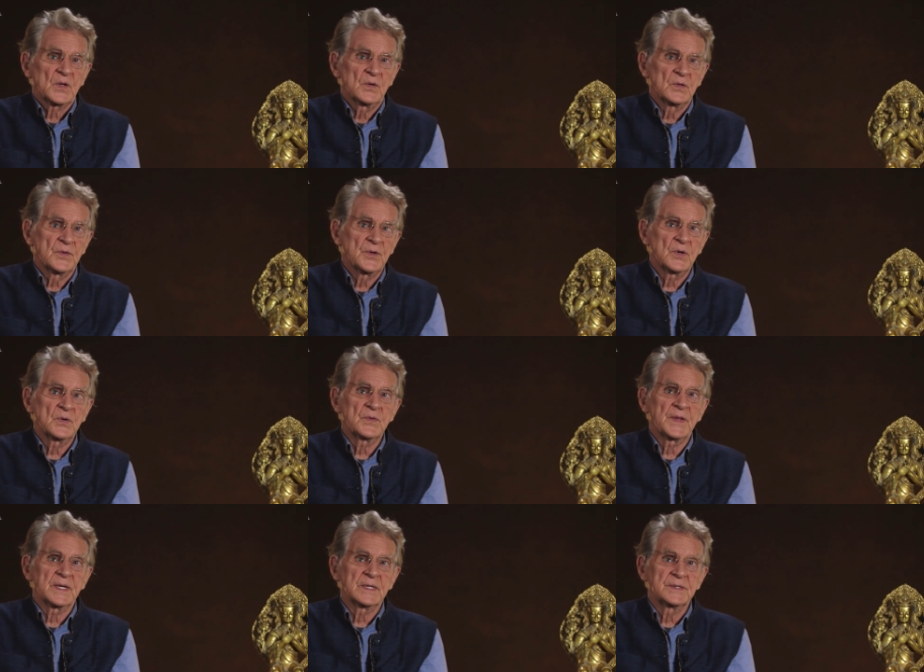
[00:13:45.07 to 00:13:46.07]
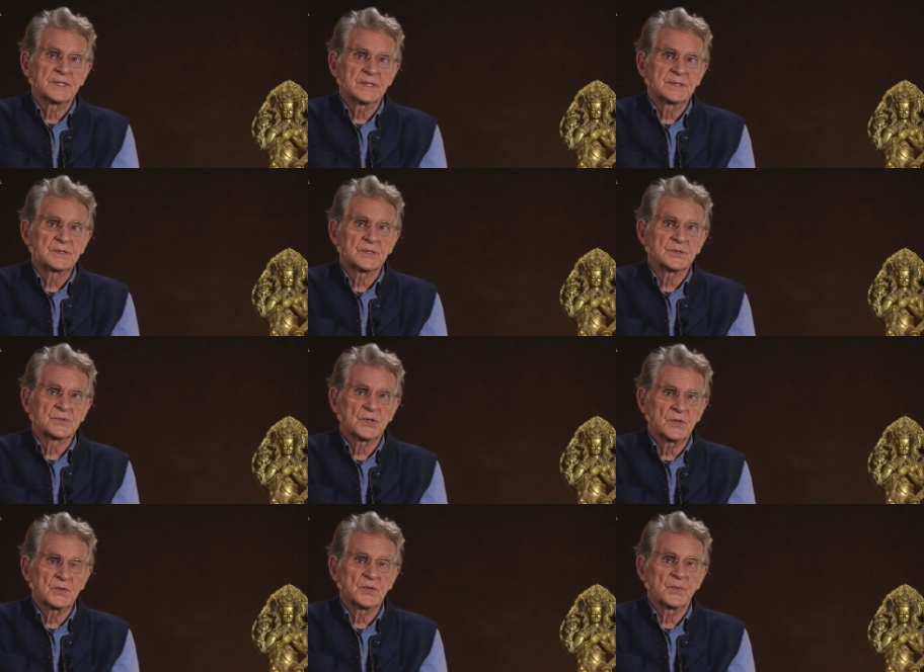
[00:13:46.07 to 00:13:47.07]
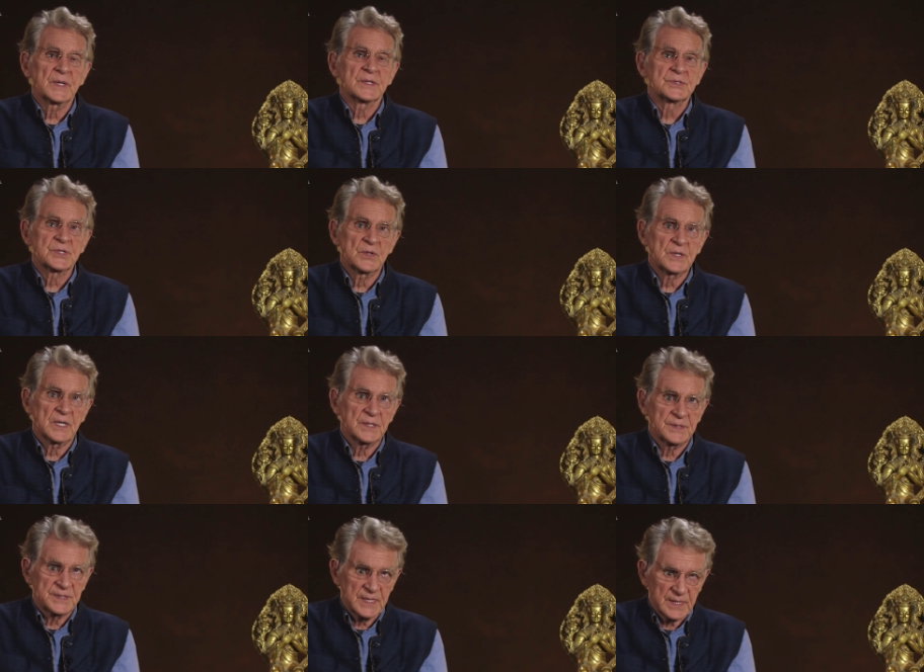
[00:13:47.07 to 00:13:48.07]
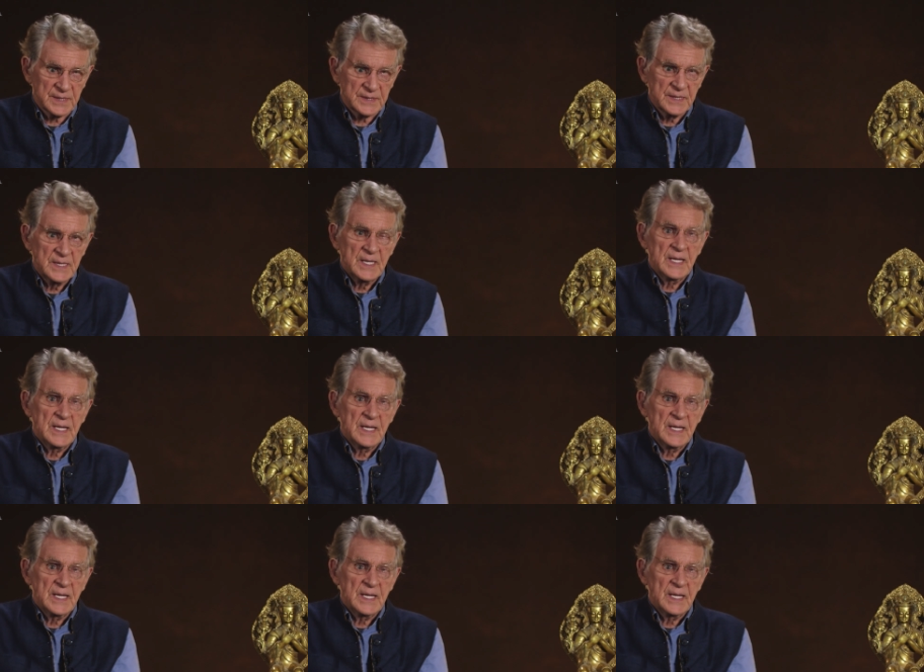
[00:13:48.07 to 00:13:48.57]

although they did control the way Ashoka did it,